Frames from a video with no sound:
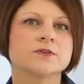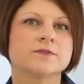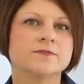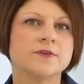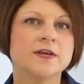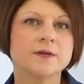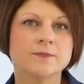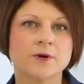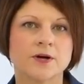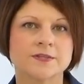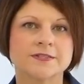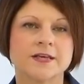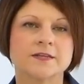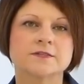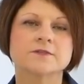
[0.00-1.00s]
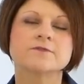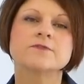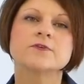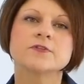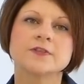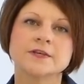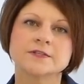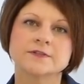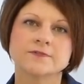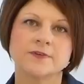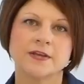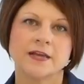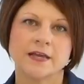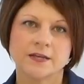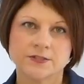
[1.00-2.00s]
the fitting process for this
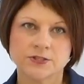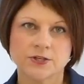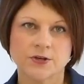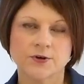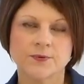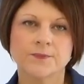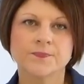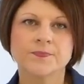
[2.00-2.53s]
fitting issue.